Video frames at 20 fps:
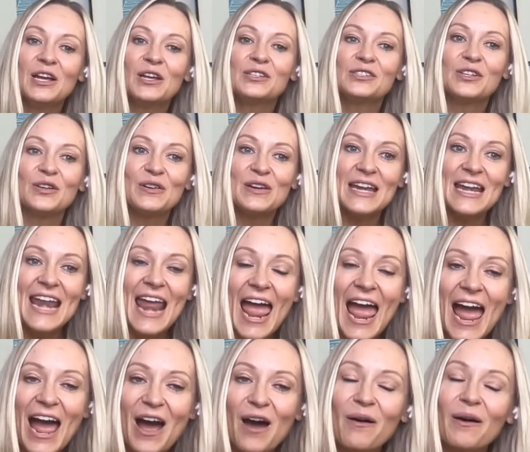So
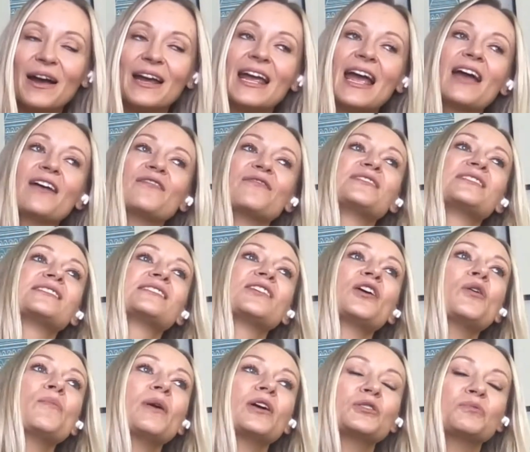now I have
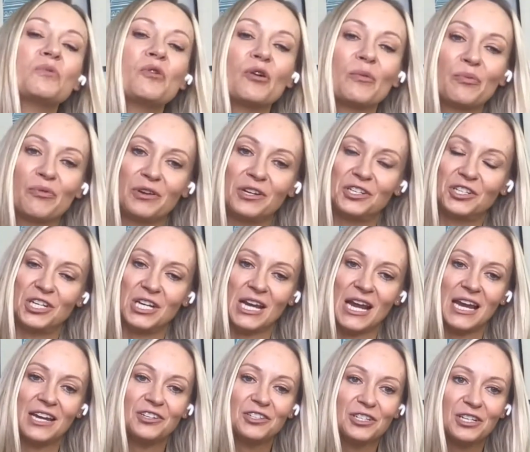so much more
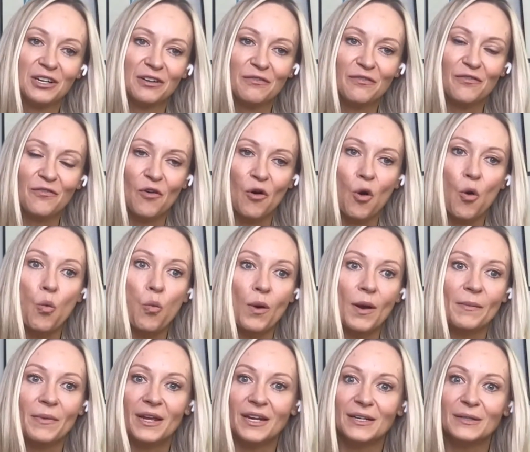appreciation for
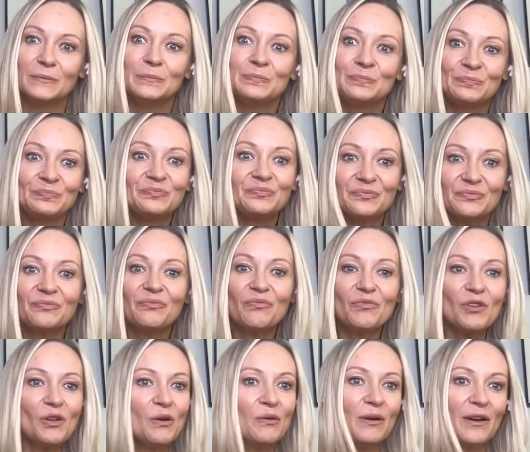women
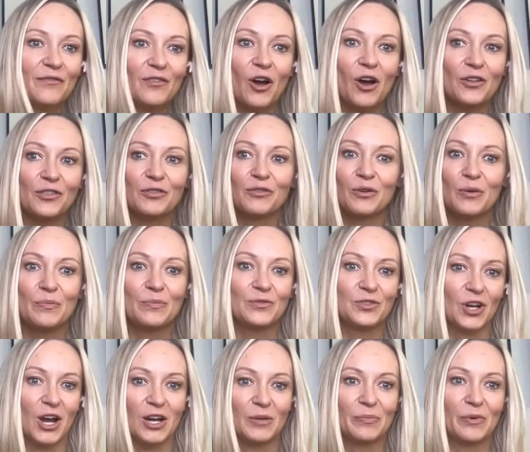who have gone through
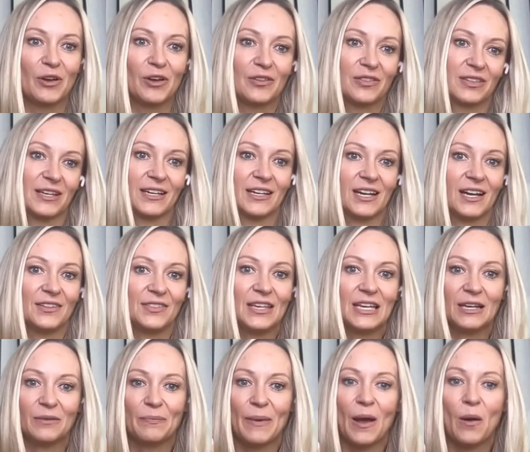childbirth. Like, I
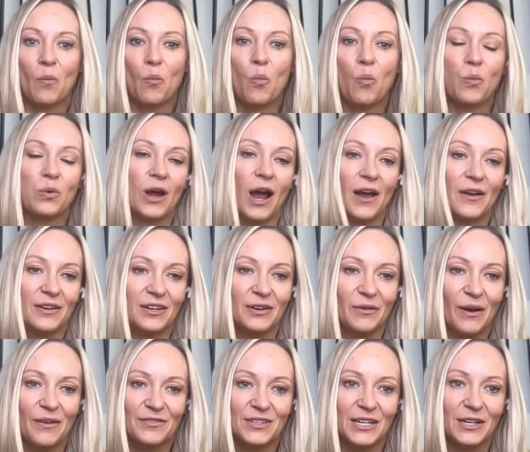think about, you know,
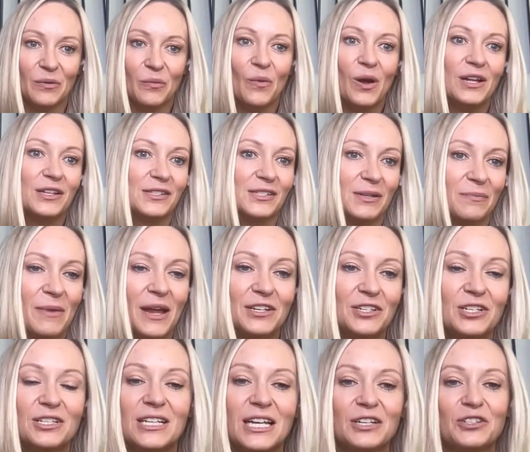I've done it once,
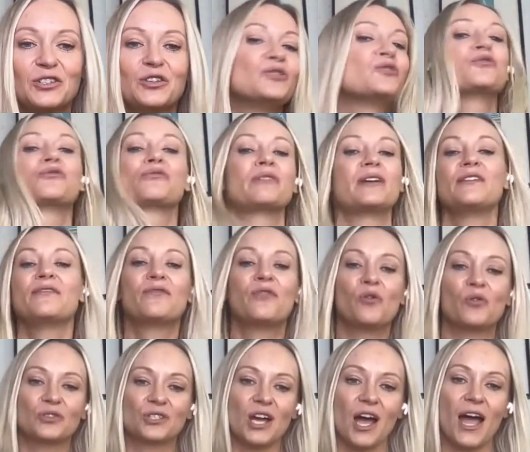imagine like 2, 3,
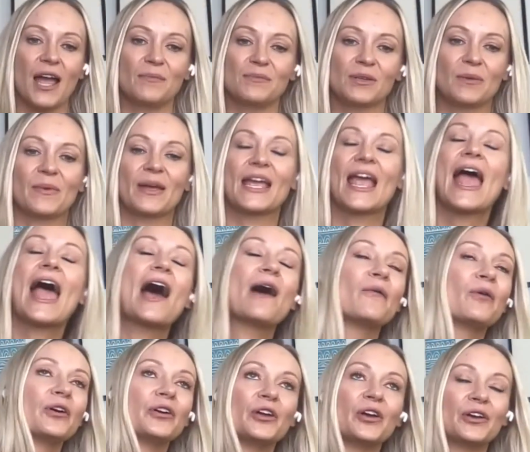4 times. I'm like, how
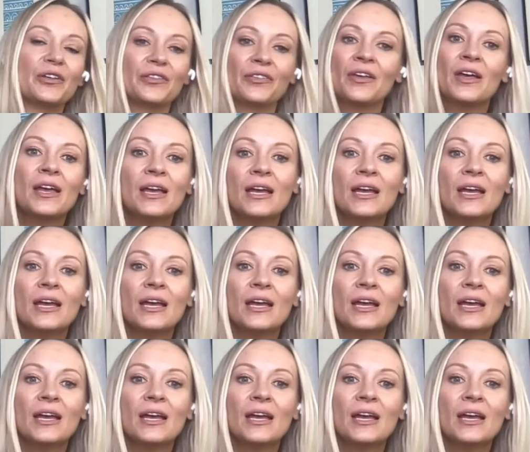on earth,